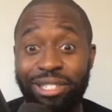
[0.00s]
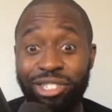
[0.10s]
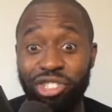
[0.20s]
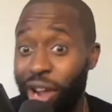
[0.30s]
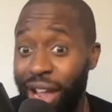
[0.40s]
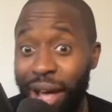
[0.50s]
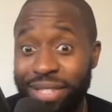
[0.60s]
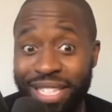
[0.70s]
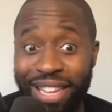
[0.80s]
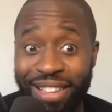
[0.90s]
Try it out
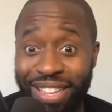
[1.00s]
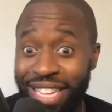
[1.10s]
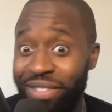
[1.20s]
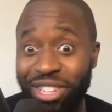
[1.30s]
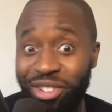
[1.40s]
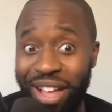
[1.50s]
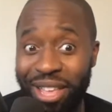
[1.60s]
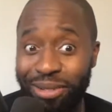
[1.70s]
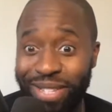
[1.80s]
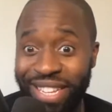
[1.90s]
and see. Give it a try.
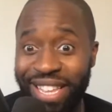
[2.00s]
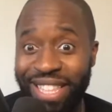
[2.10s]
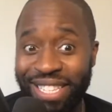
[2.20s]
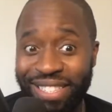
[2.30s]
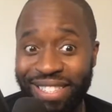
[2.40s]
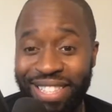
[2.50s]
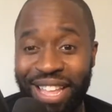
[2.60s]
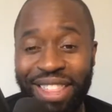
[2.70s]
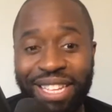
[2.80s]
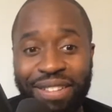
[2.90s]
You'll see there's
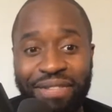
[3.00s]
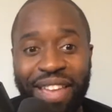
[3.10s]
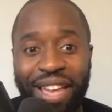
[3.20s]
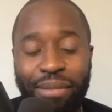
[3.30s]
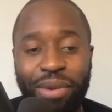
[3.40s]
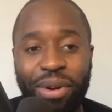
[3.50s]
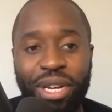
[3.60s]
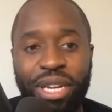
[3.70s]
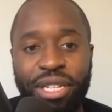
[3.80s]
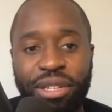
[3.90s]
nothing to fear. I'm not
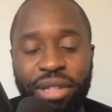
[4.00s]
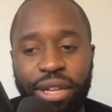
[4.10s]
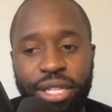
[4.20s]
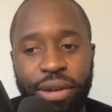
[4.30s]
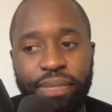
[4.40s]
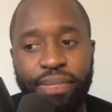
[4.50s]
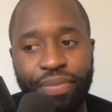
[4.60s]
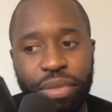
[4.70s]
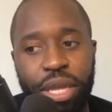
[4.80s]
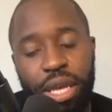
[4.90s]
going to do that. So
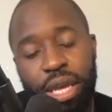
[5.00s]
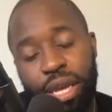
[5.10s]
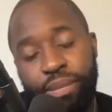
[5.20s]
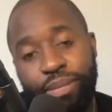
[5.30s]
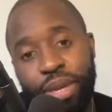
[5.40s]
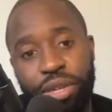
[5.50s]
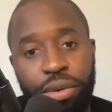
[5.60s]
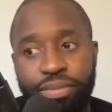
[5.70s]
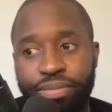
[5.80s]
it's cool.